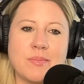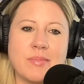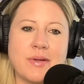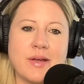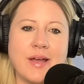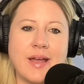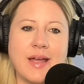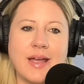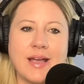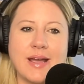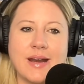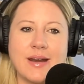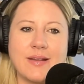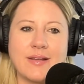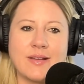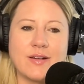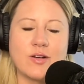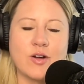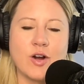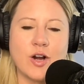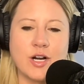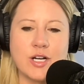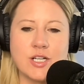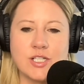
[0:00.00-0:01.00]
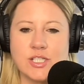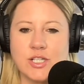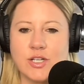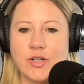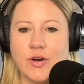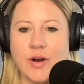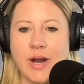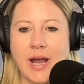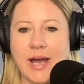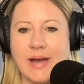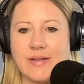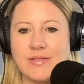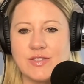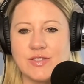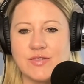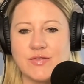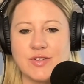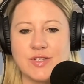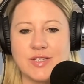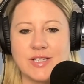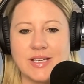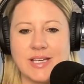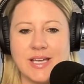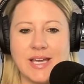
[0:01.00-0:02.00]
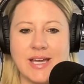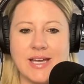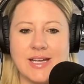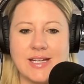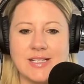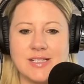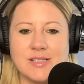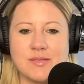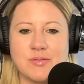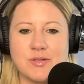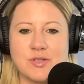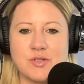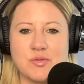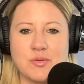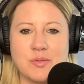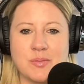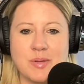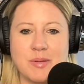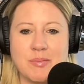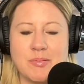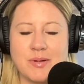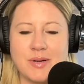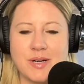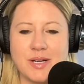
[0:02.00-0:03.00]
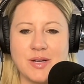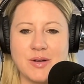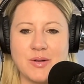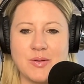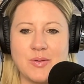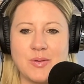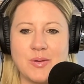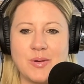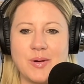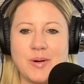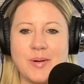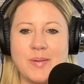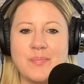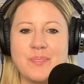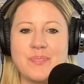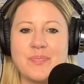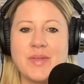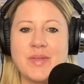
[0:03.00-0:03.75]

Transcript: playing and little arts and crafts for the kids, which will be pretty cool.